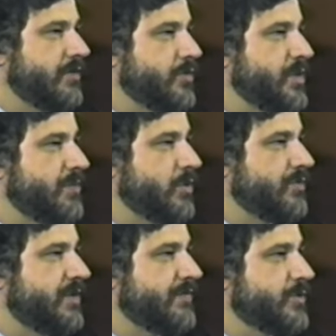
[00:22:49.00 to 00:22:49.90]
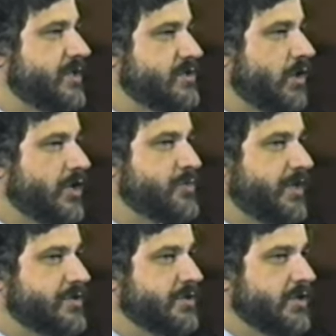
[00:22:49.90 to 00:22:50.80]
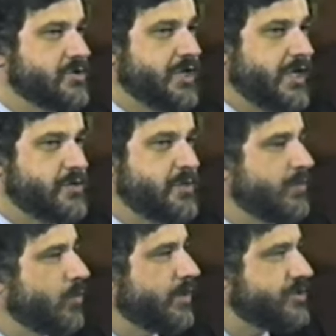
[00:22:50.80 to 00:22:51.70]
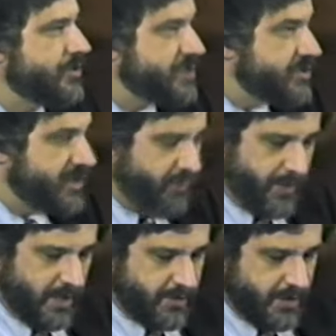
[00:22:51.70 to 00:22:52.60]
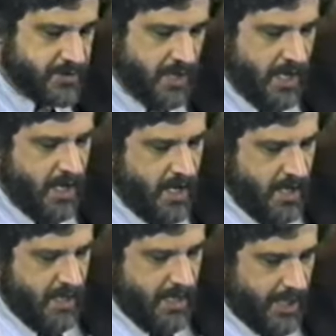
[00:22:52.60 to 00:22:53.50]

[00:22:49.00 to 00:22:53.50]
of the people who favored these laws, because in those days people weren't so sensitive about this,